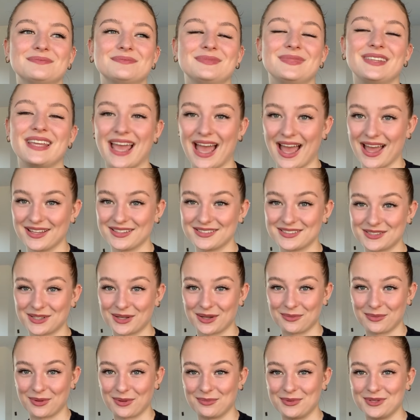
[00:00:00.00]
Yeah, so
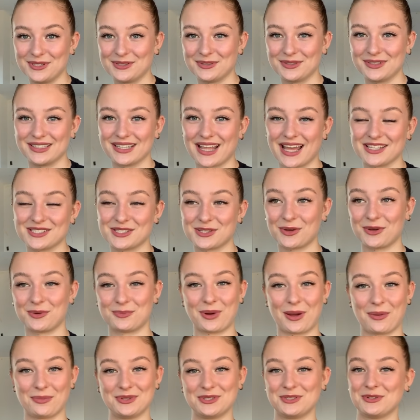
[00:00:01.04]
I might be doing that, so I'll
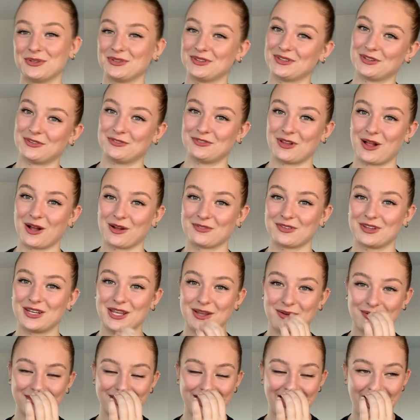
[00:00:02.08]
probably do a little vlog
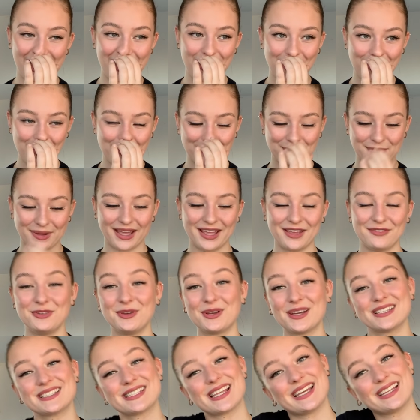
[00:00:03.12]
video on that. But if you
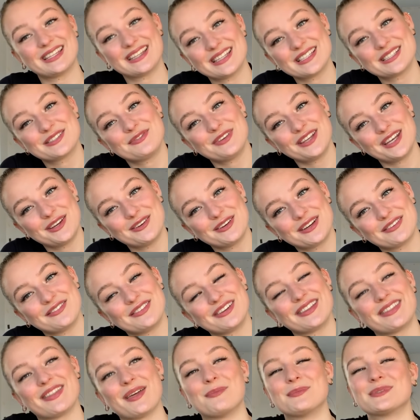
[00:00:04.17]
guys like this video, give
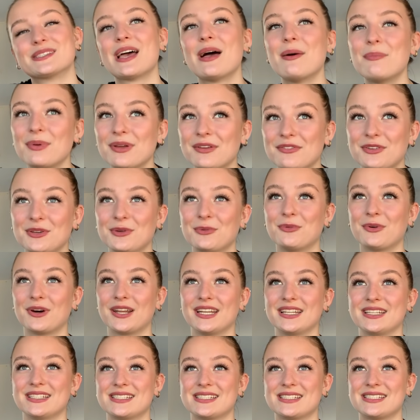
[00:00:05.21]
it a thumbs up. If you
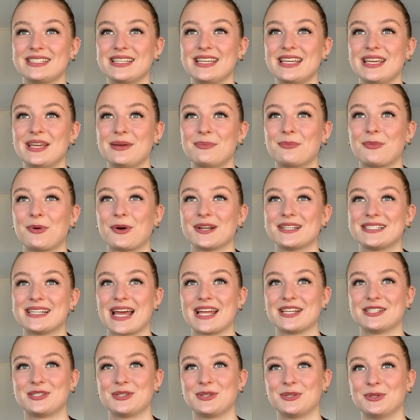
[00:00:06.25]
want to see more
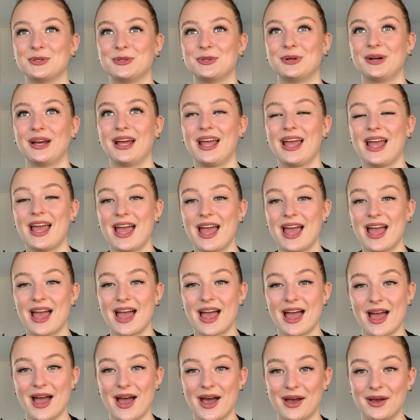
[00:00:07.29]
tattoo
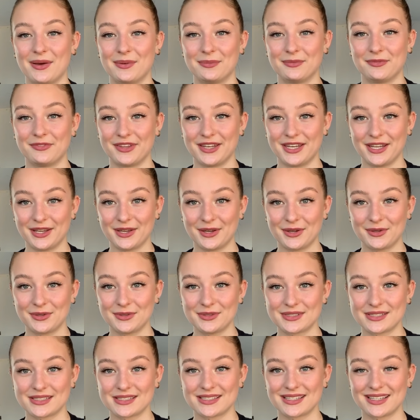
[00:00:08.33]

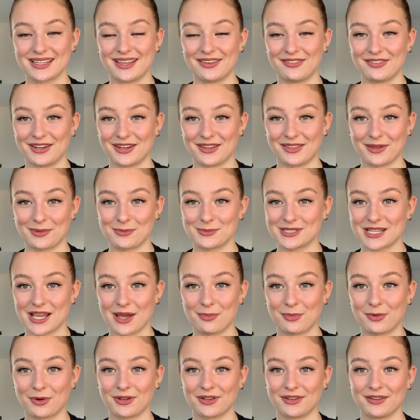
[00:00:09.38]
videos, give it a thumbs
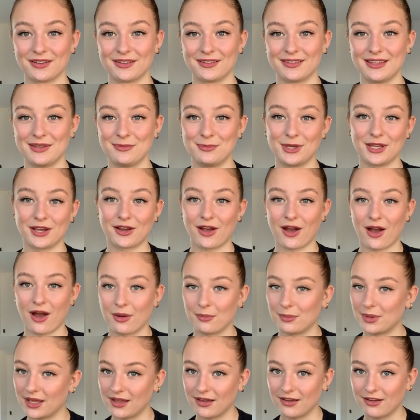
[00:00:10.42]
up, or leave me a
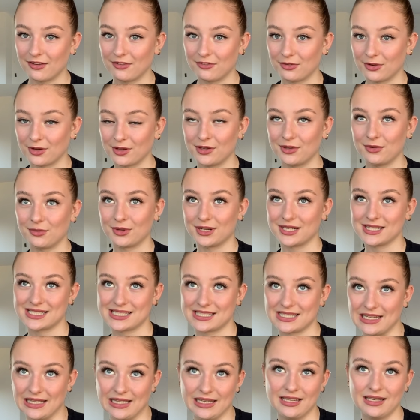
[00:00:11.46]
comment of what you want to
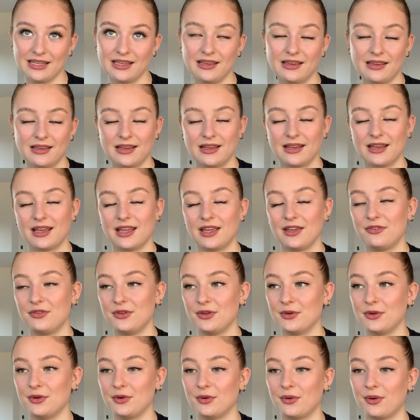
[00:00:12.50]
see. If
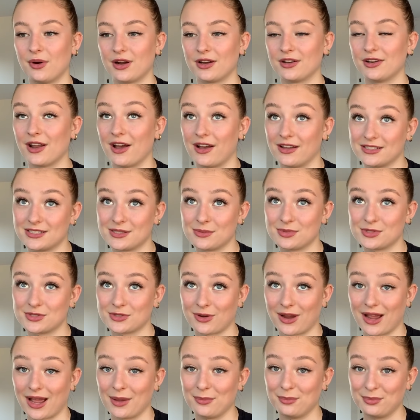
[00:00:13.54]
you are not
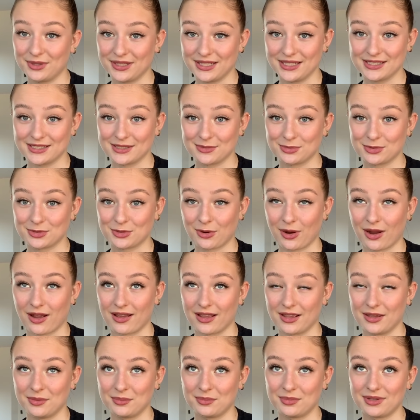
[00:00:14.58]
subscribed, please
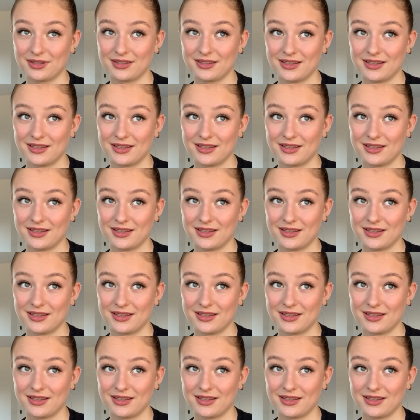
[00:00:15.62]
subscribe.